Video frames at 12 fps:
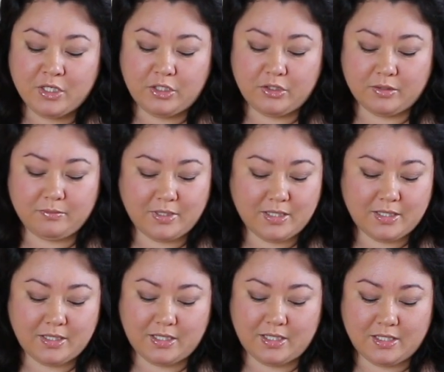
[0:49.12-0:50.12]
You can
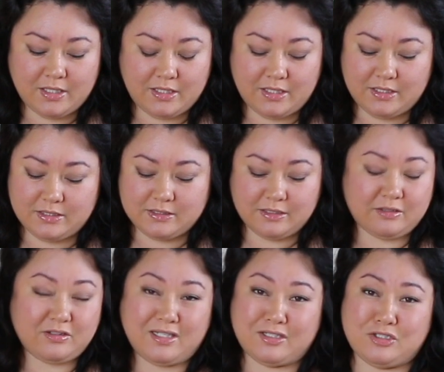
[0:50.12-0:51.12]
buy these,
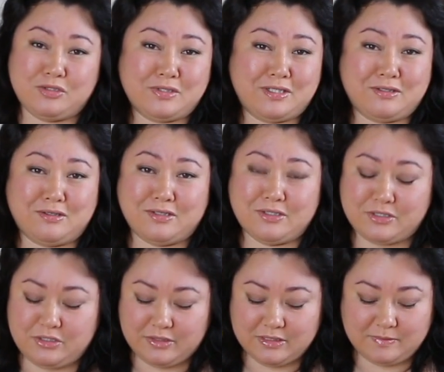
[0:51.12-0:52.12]
they're like choosing
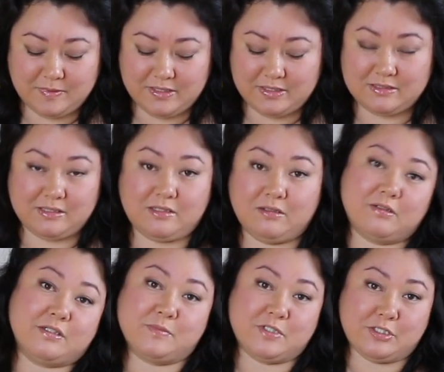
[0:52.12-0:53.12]
cars. You can spend as little
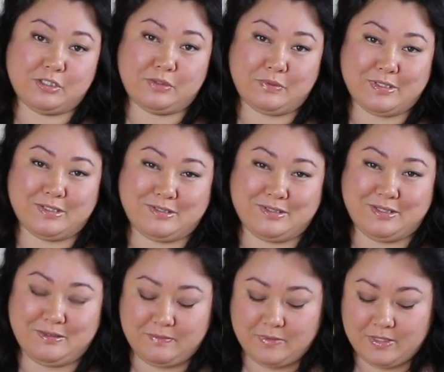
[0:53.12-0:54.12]
or as much as you want on
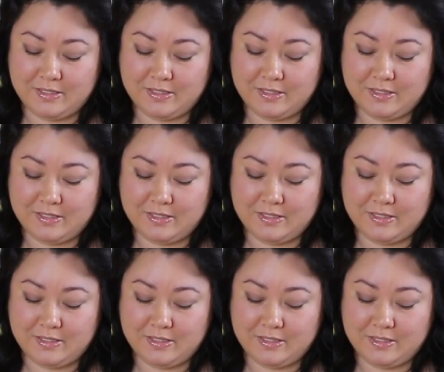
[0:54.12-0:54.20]
them.